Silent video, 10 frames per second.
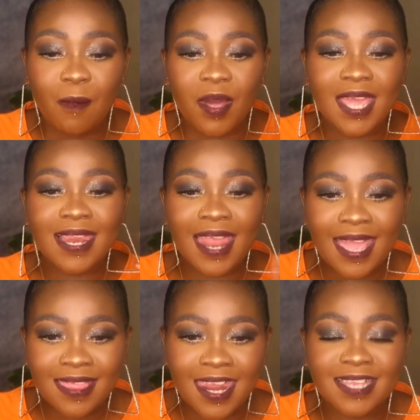But I
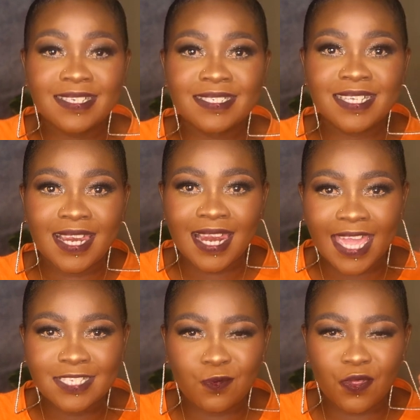like that I did
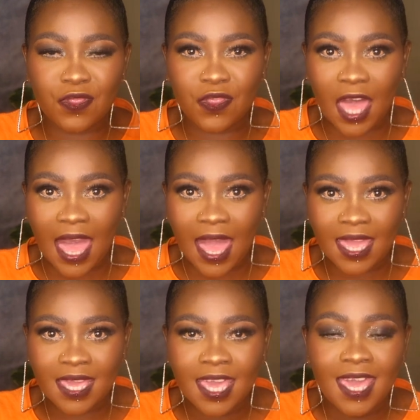light with the
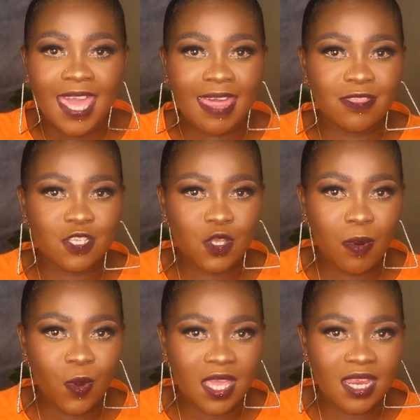eye and the
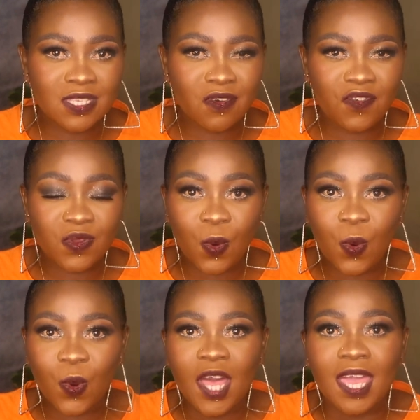smokiness of it
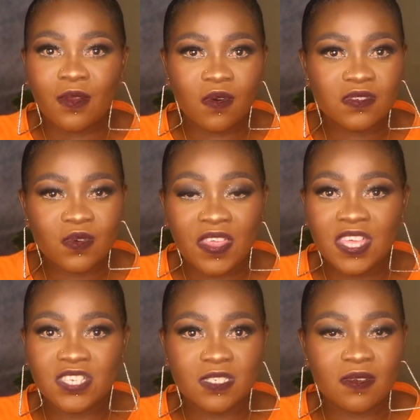all. And also I
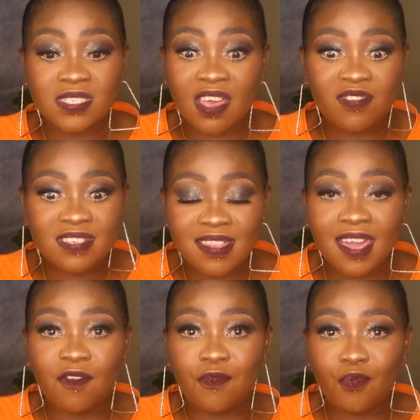think it's just because I haven't done
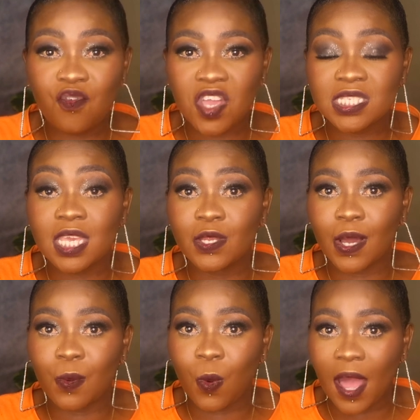like a full face in
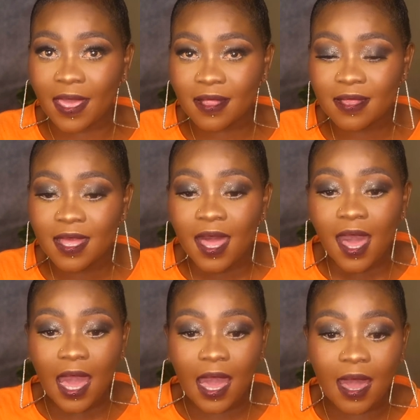a while.
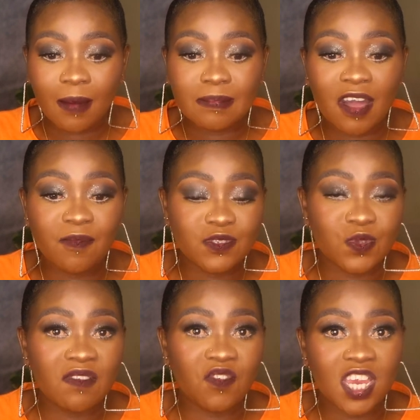I've been
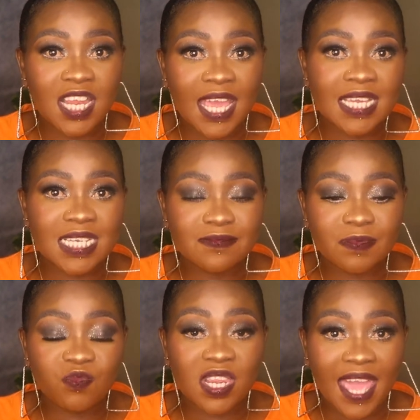doing very like
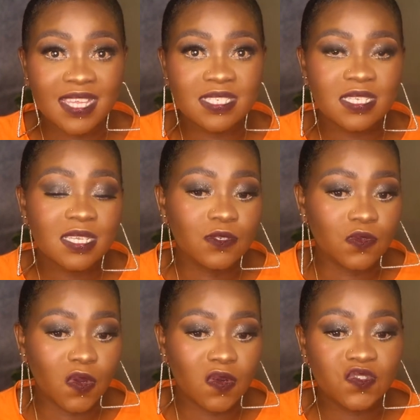light,
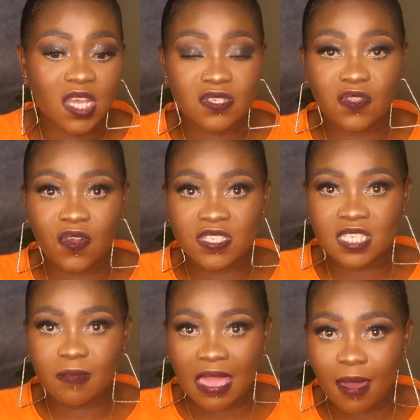you know, just as long as
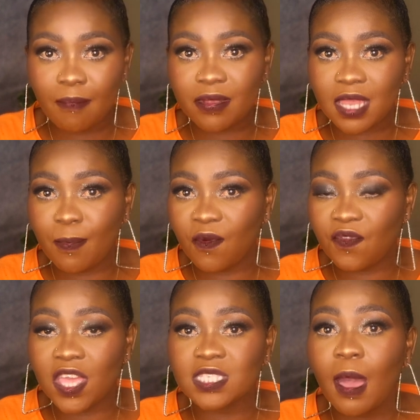there's makeup type of
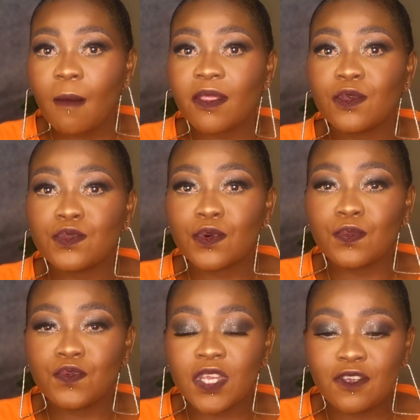things. But this look
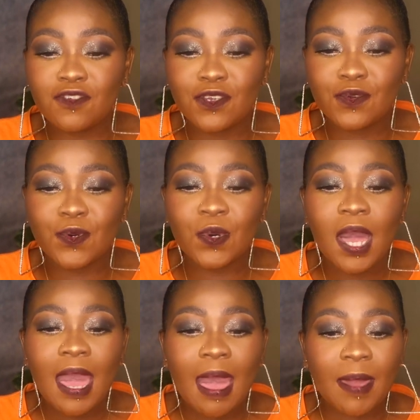really, really cool.
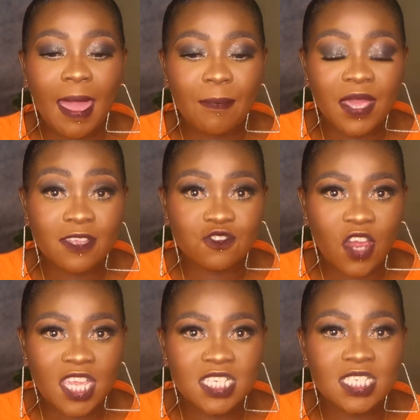I'm happy I
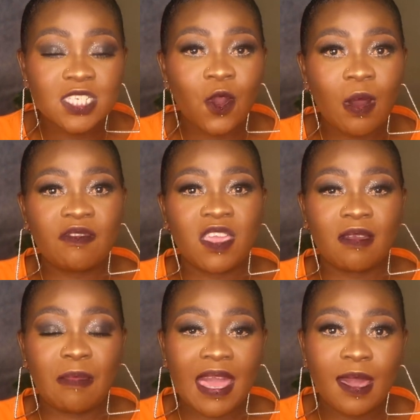tried it. Go out there
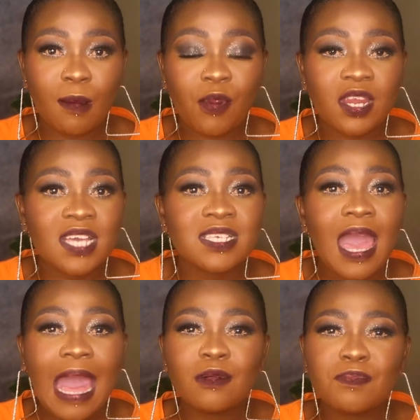and buy her products.
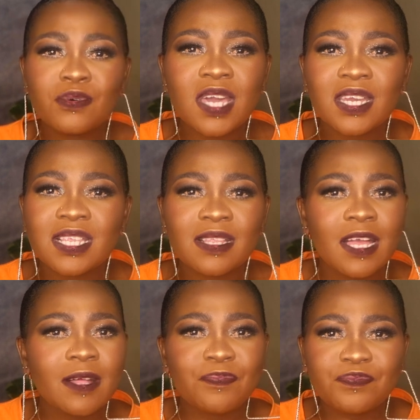I will her
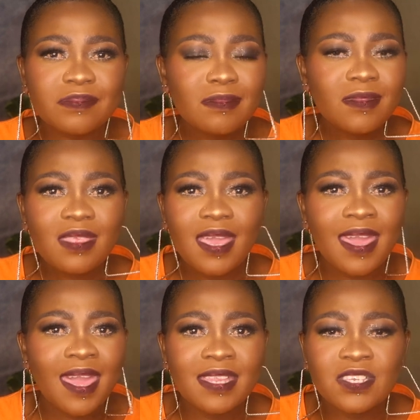
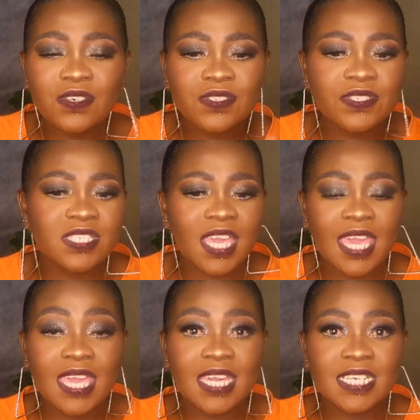handles
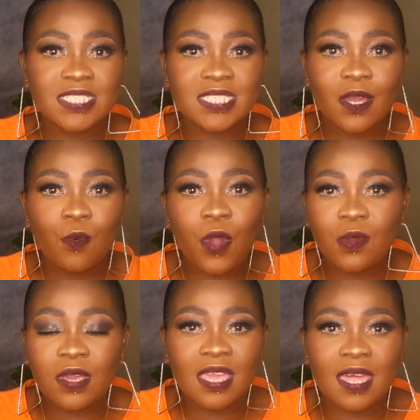and where
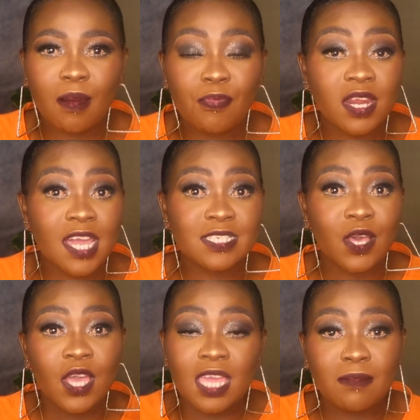you can get her products
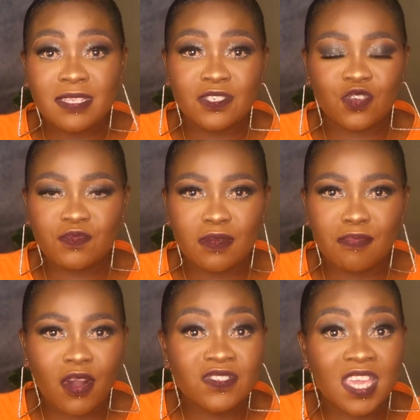in my description
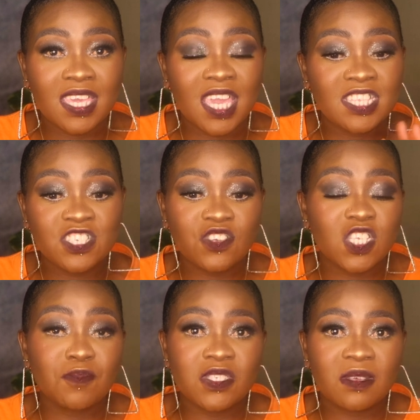box. Again, this is not
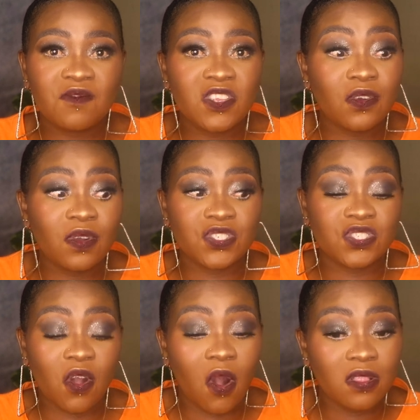a sponsored video, it's
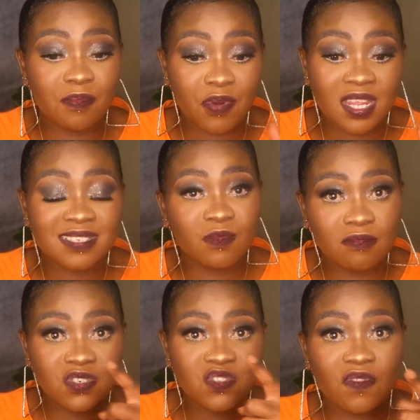all the products,
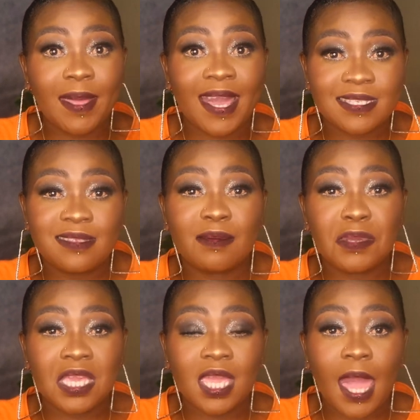most of them, like I said in the
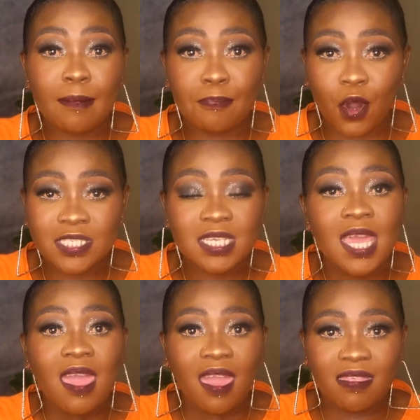beginning, I bought,
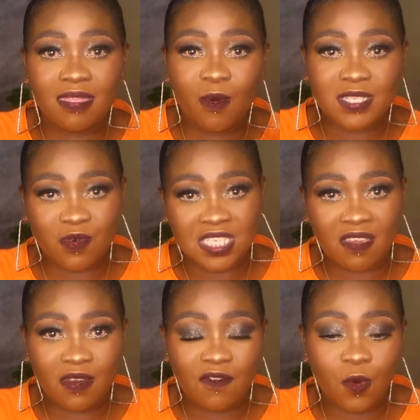and the ones I was
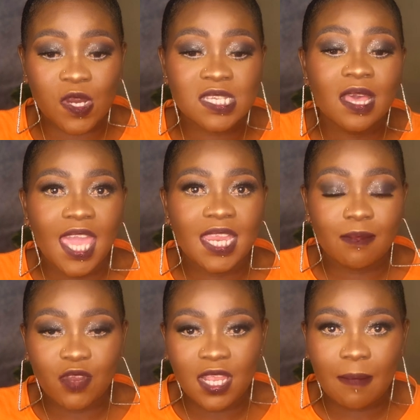given, of course. And
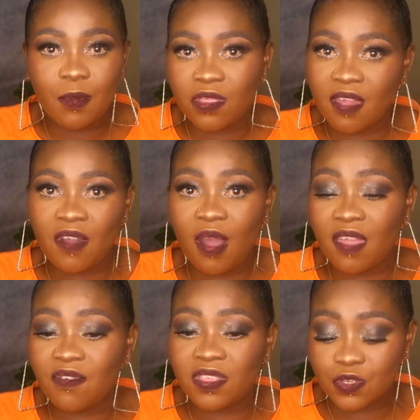I'm really happy with how
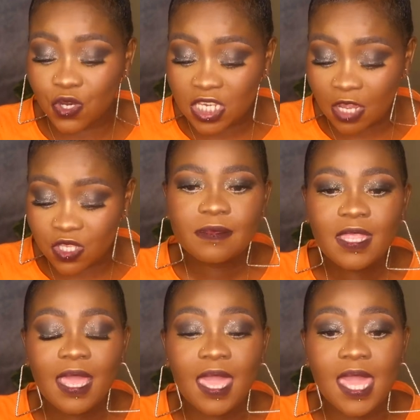everything turned out.
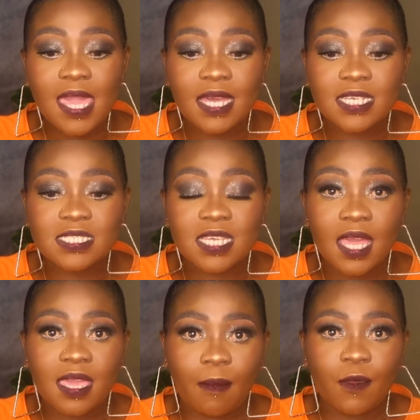And
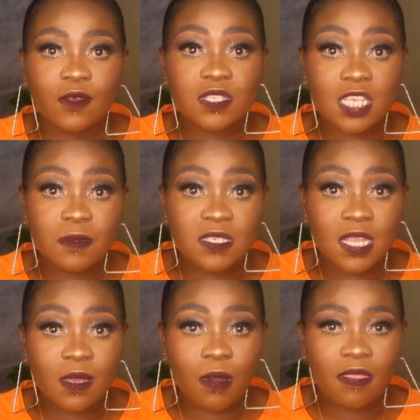yeah, so that's
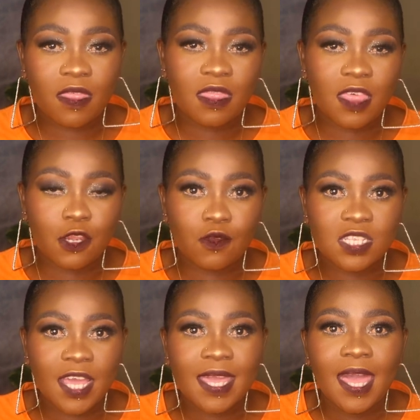basically what that looks
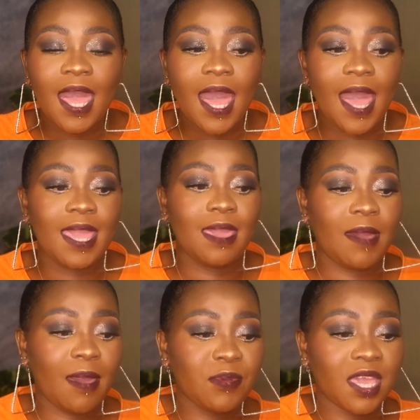like. I am
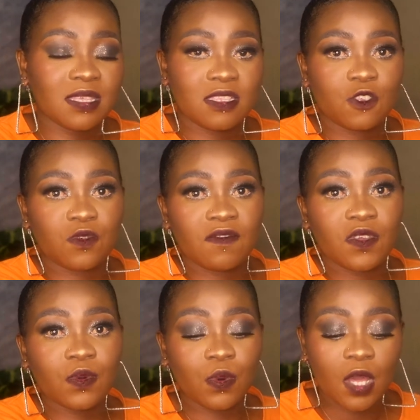happy I did this
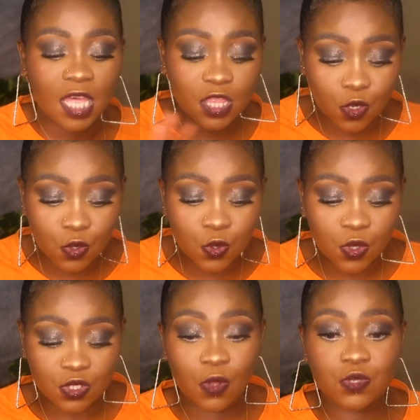review. The glue
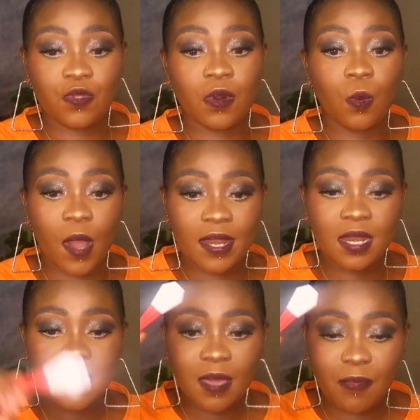is also the
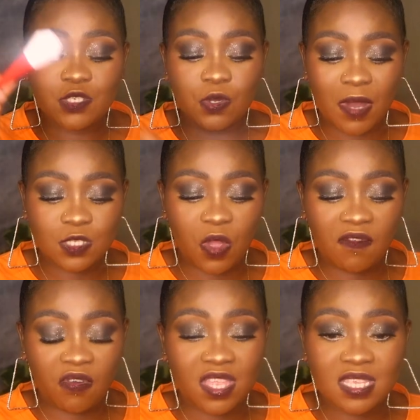one, but you must wait
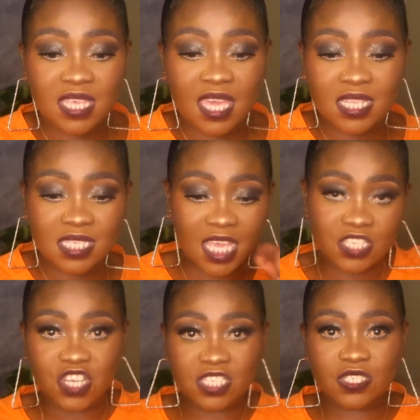for 30 seconds and
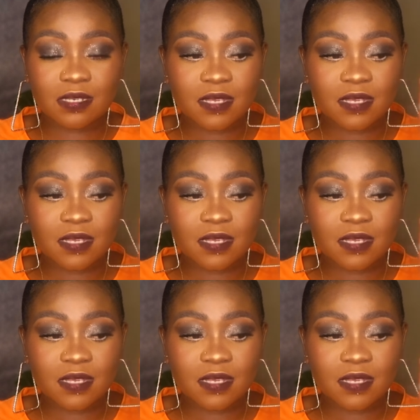just.